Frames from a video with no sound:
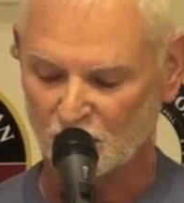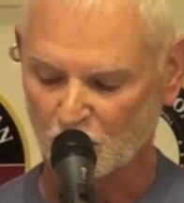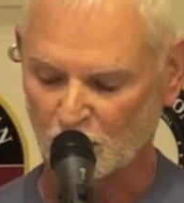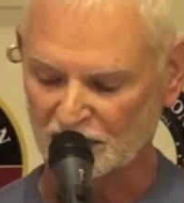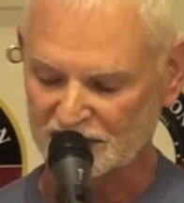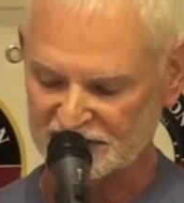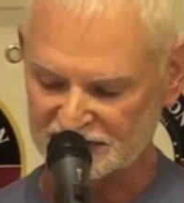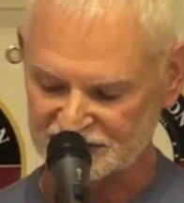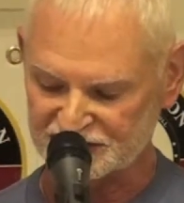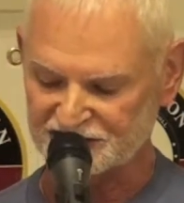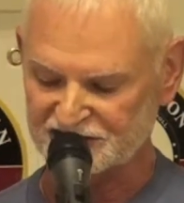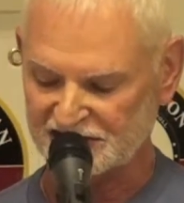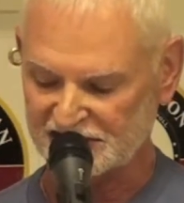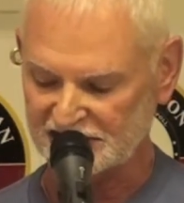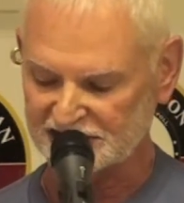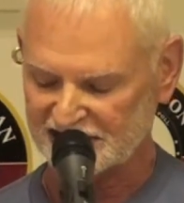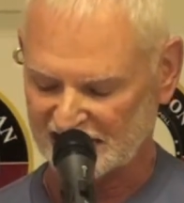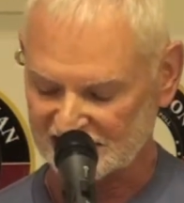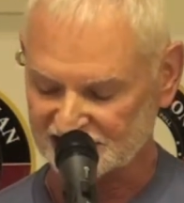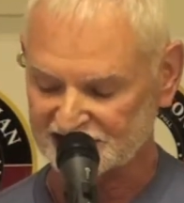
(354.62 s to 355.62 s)
will
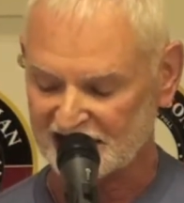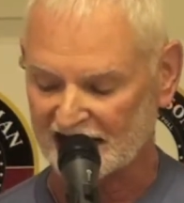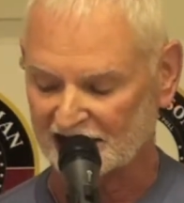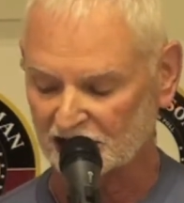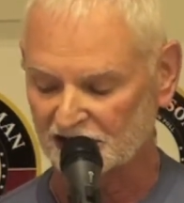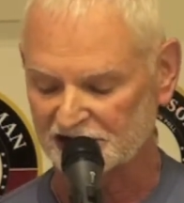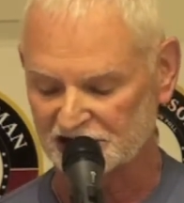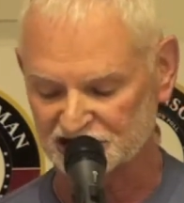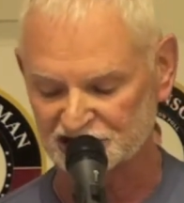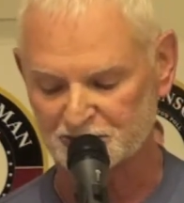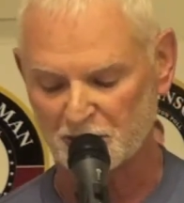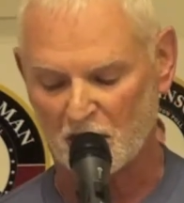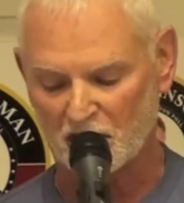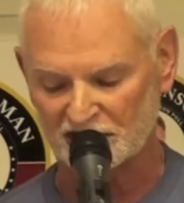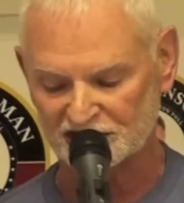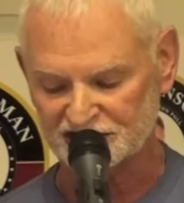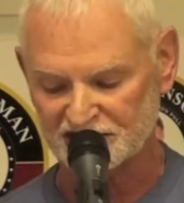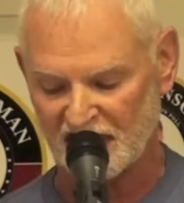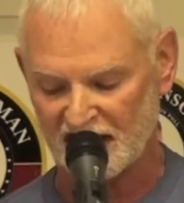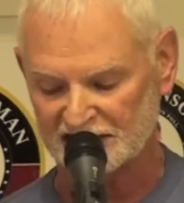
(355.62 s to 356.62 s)
concede that he's not only the
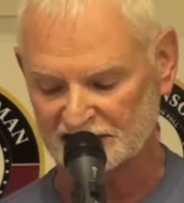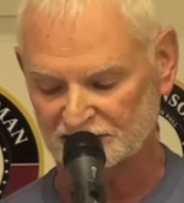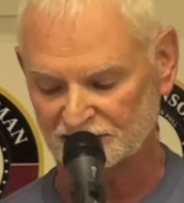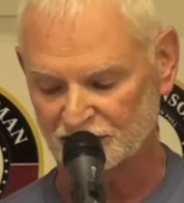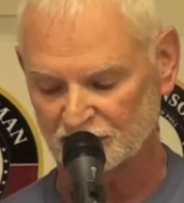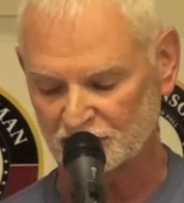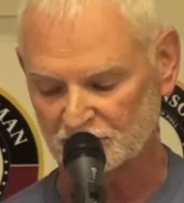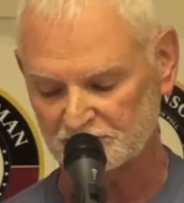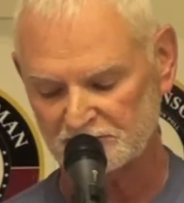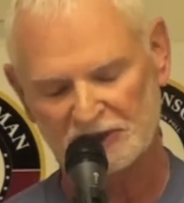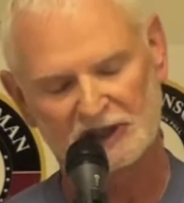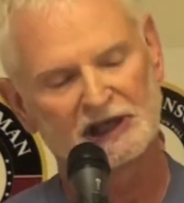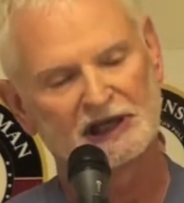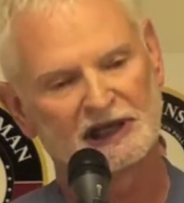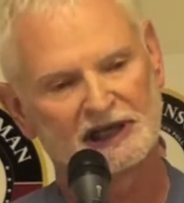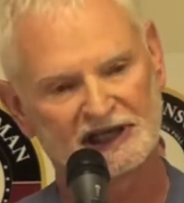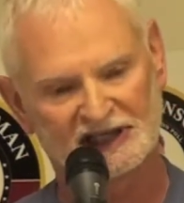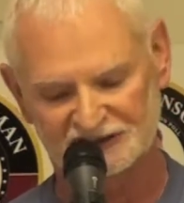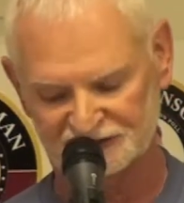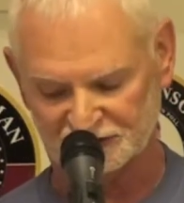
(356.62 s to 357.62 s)
smartest guy in the room,
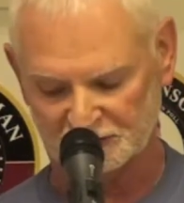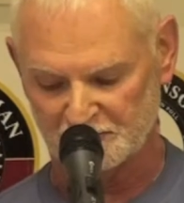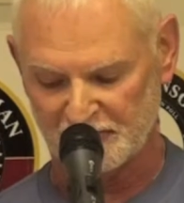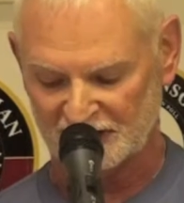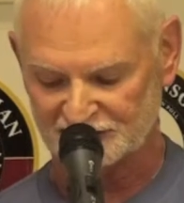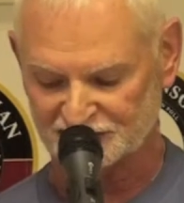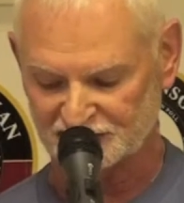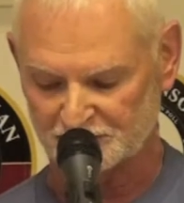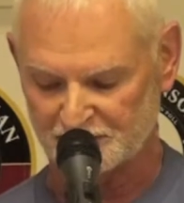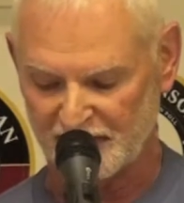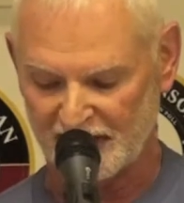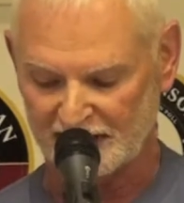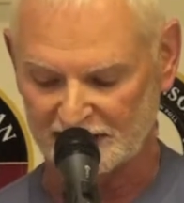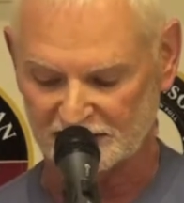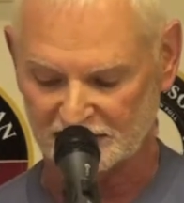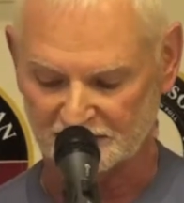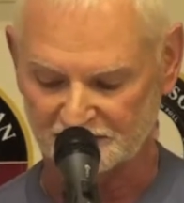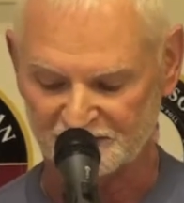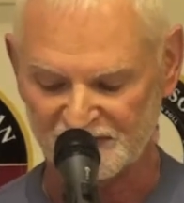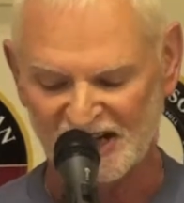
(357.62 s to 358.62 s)
he's the best
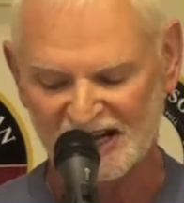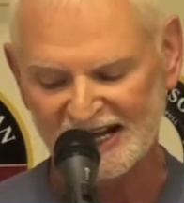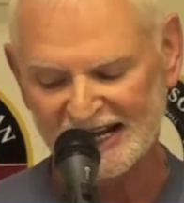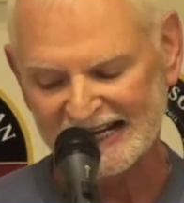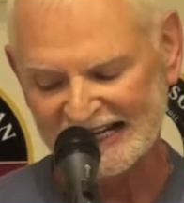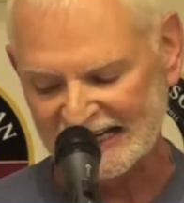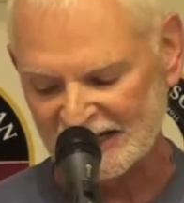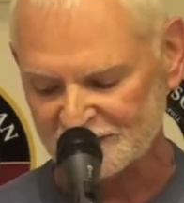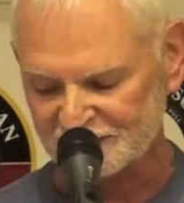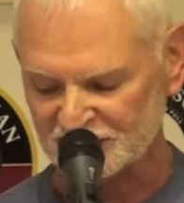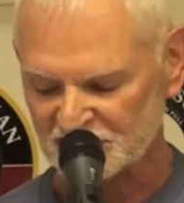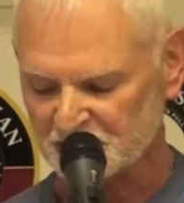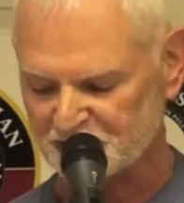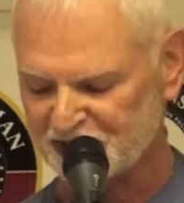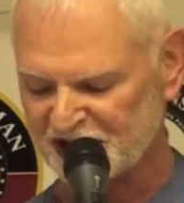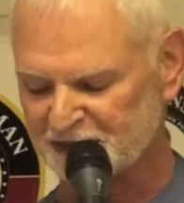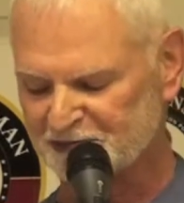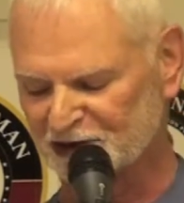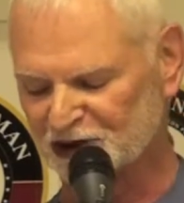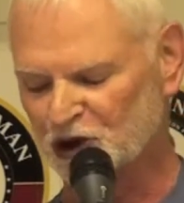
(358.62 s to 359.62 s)
debater. Even the
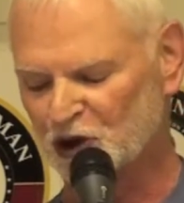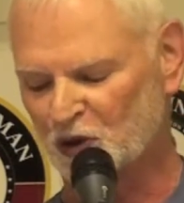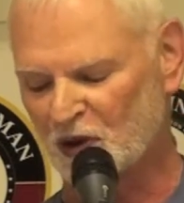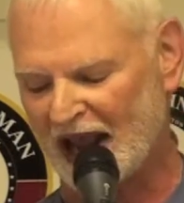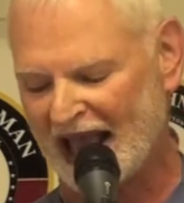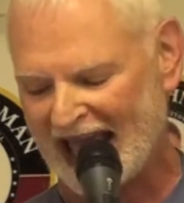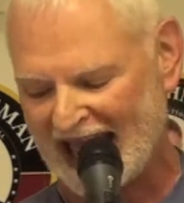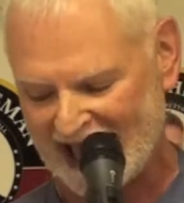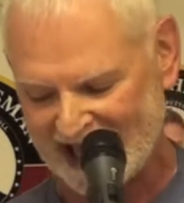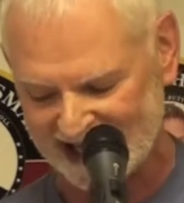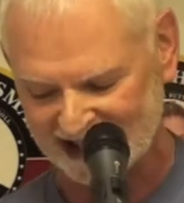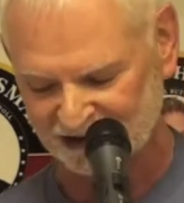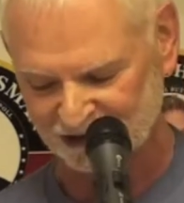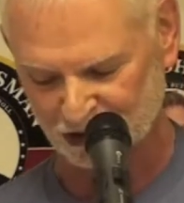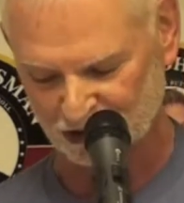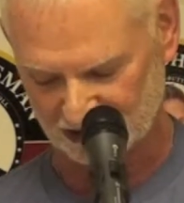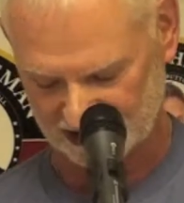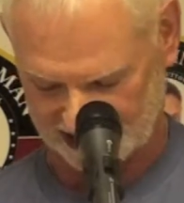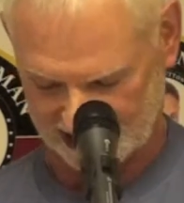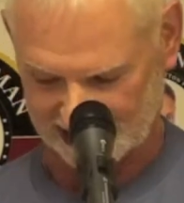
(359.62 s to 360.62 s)
people who hate
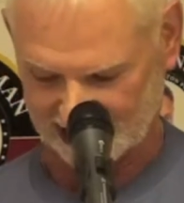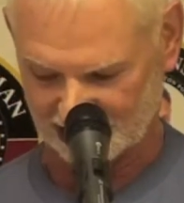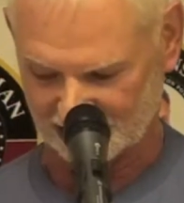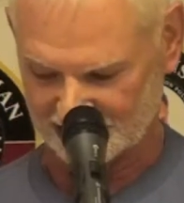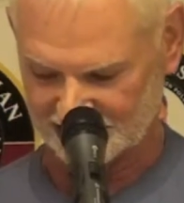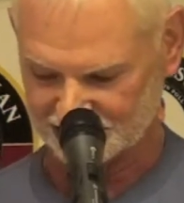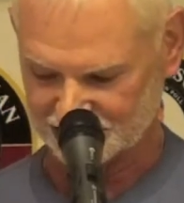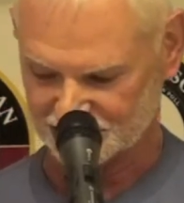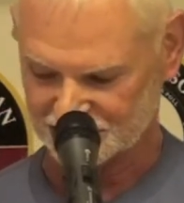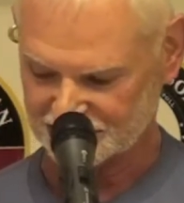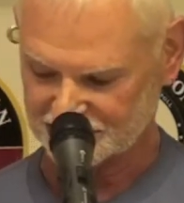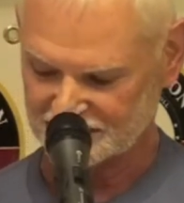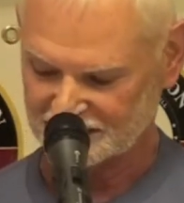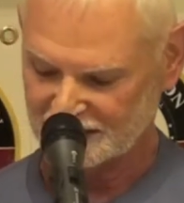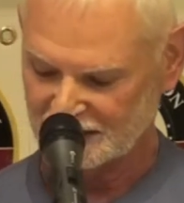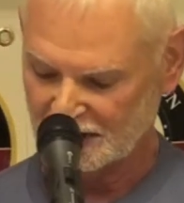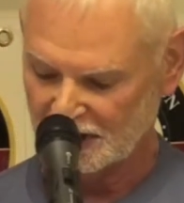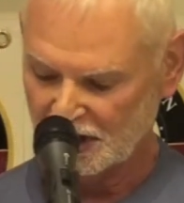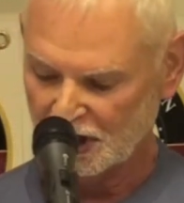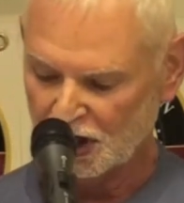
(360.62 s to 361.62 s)
Newt Gingrich
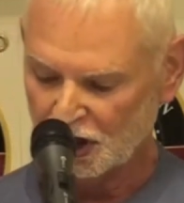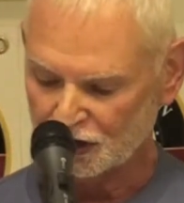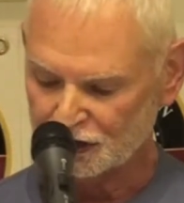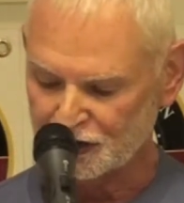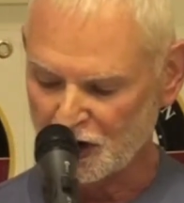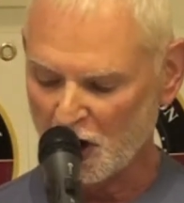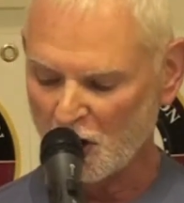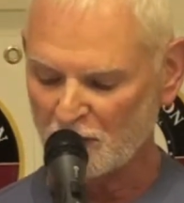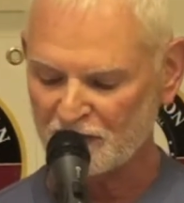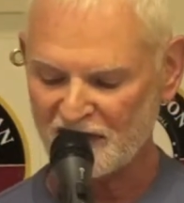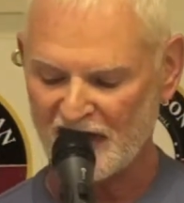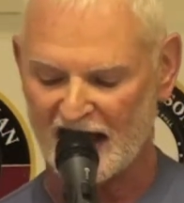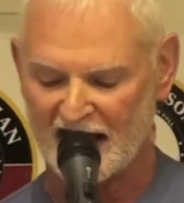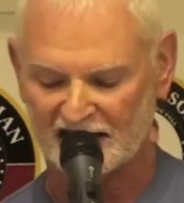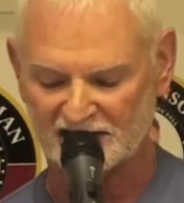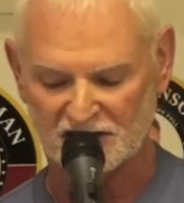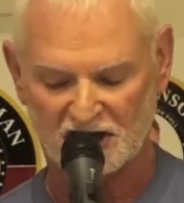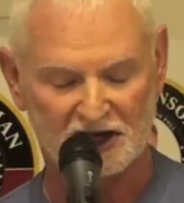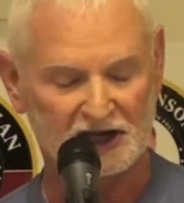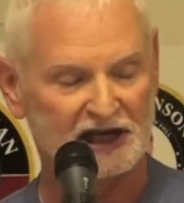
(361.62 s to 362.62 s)
know
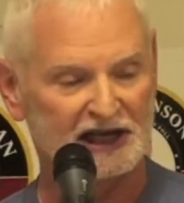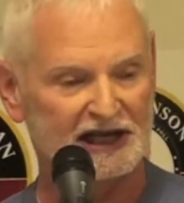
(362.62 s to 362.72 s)
that